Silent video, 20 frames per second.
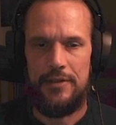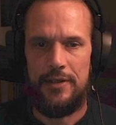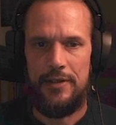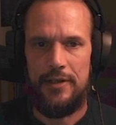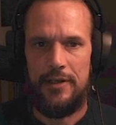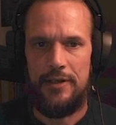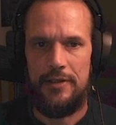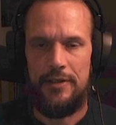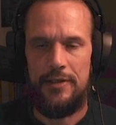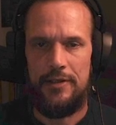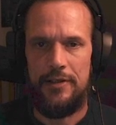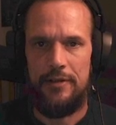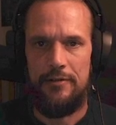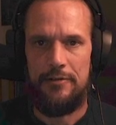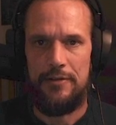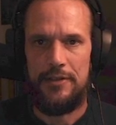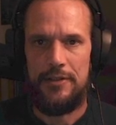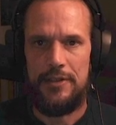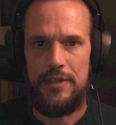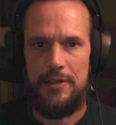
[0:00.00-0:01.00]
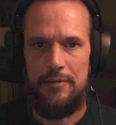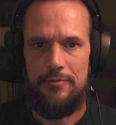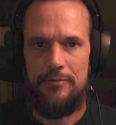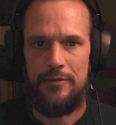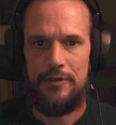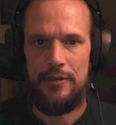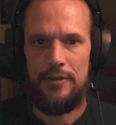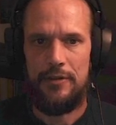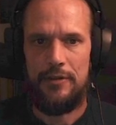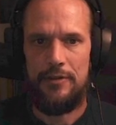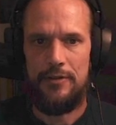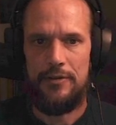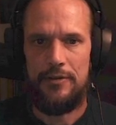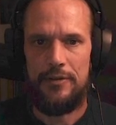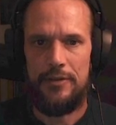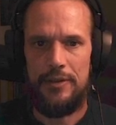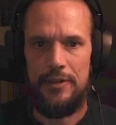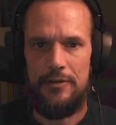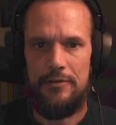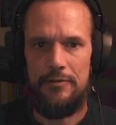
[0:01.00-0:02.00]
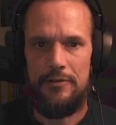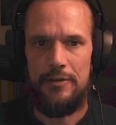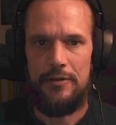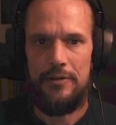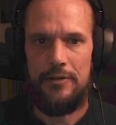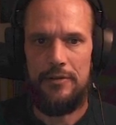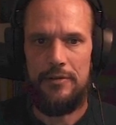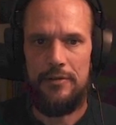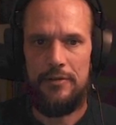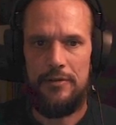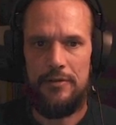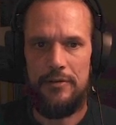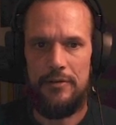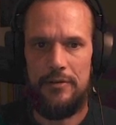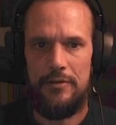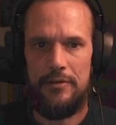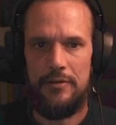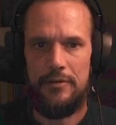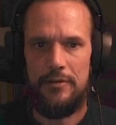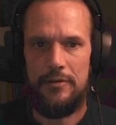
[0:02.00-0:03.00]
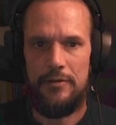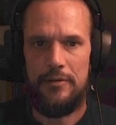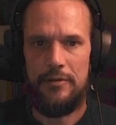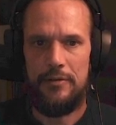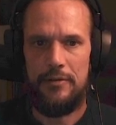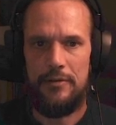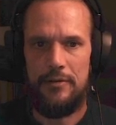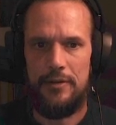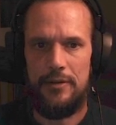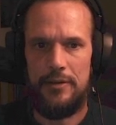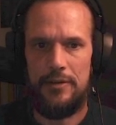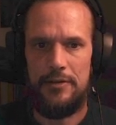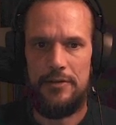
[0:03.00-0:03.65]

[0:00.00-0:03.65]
I didn't have a shape for the enter even. Need